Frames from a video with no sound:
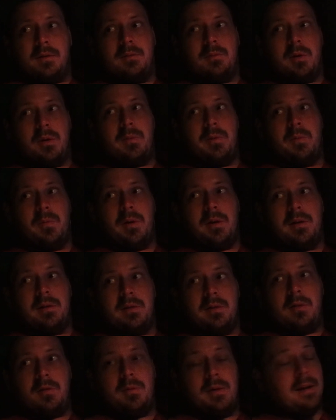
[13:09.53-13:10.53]
what we want
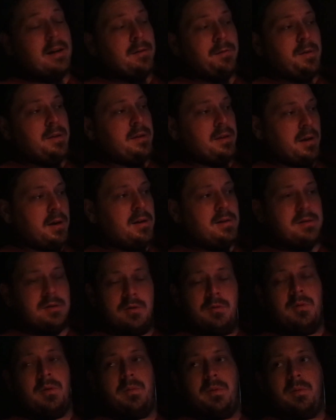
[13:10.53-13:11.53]
it to do. And if it does
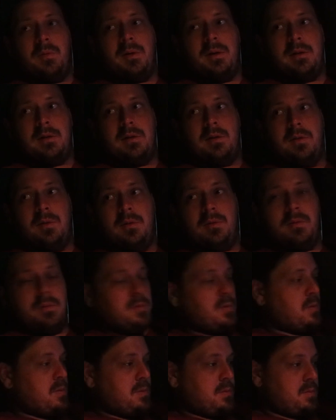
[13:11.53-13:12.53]
do what we want it to do,
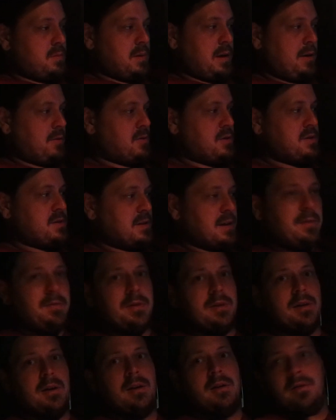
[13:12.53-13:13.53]
I'll just leave
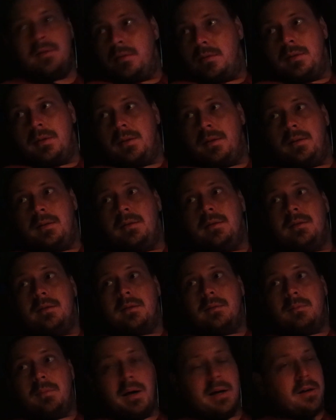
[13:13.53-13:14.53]
it there.
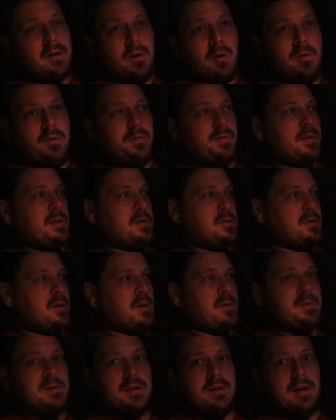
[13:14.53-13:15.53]
Yeah. My goal for this
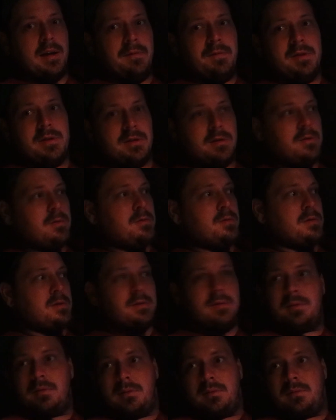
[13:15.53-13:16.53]
truck was 11.2s.
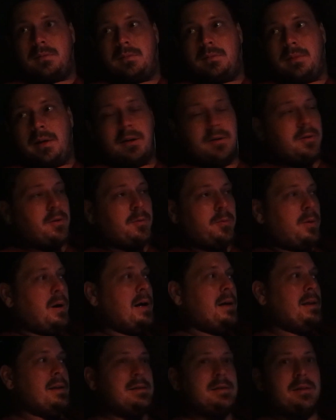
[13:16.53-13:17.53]
I don't know
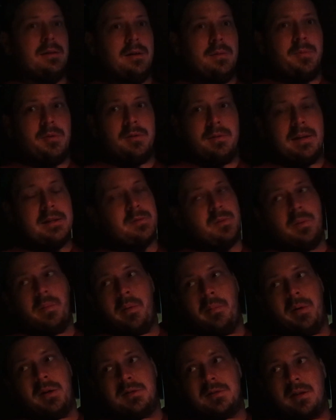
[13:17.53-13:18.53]
why that's a number. That's what
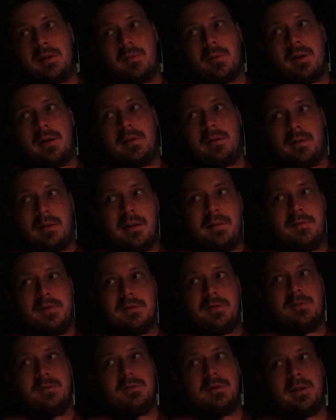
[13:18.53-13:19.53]
my Mustang ran,
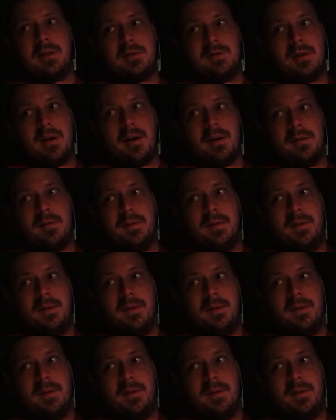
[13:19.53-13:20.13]
11.2s at the track.